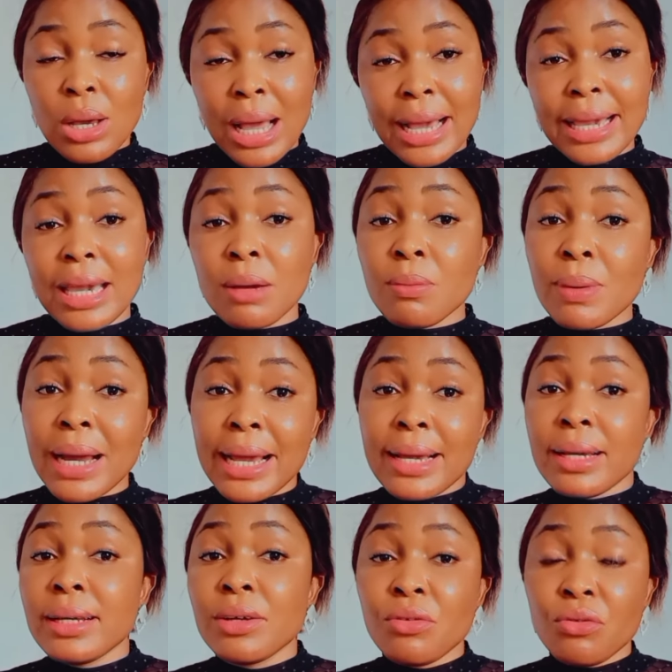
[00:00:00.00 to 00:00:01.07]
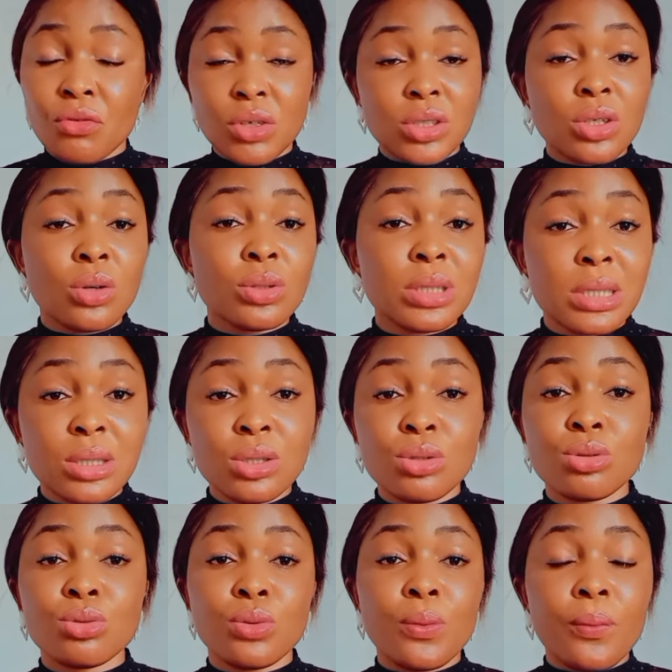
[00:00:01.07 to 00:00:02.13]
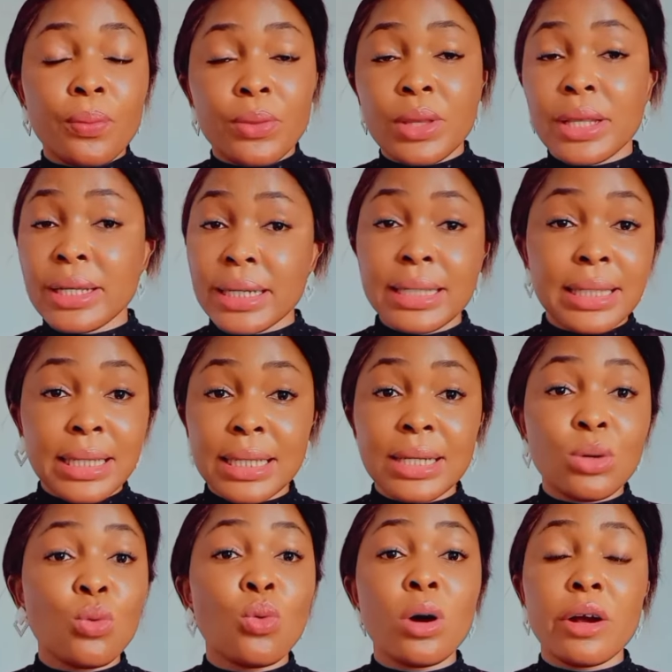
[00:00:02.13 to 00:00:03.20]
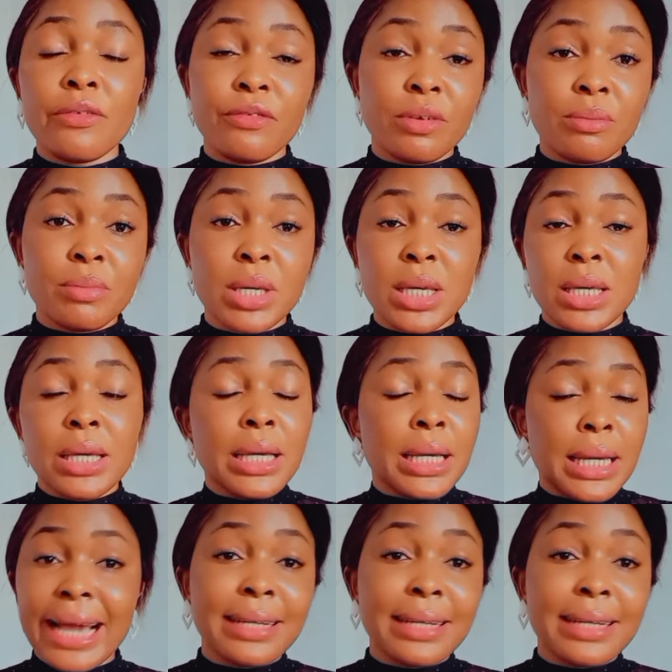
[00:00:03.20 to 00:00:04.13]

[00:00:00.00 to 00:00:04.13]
hereby resulting to it didn't work for me,